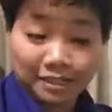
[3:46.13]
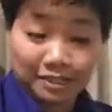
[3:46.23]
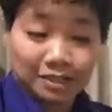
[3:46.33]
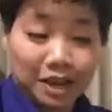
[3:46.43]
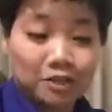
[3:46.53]

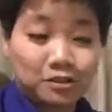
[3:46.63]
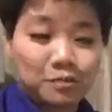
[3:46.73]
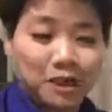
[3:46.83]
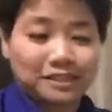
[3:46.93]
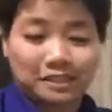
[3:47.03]
international
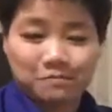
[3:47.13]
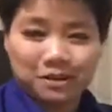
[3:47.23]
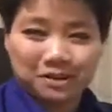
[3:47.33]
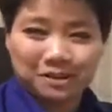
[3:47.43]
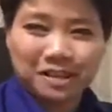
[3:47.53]
magazine
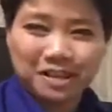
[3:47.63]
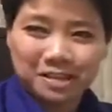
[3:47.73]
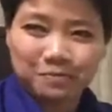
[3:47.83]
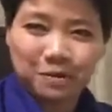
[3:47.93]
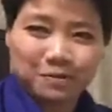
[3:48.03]
because it's
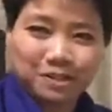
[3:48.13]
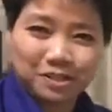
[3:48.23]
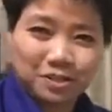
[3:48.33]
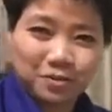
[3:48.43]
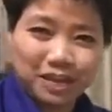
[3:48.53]
published in
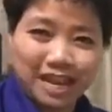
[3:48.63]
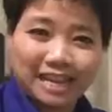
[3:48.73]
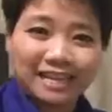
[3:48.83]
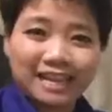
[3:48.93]
the UK.